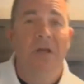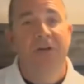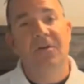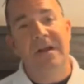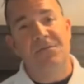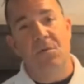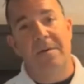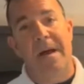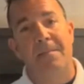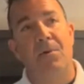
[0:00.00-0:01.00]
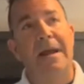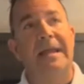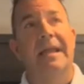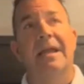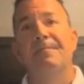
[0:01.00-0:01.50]
you don't have to worry about
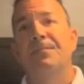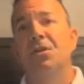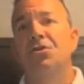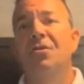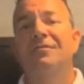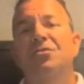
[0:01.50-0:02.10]
breaking it. You do have